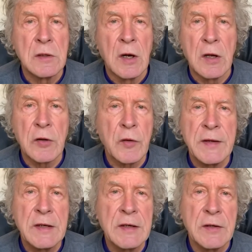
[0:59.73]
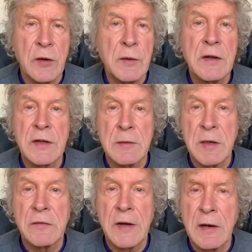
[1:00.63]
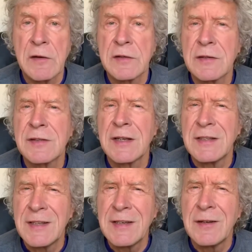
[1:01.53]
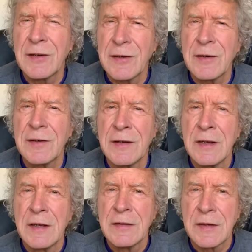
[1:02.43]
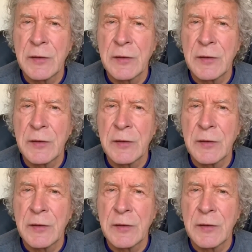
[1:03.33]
Although they didn't know anything about viruses, they did learn that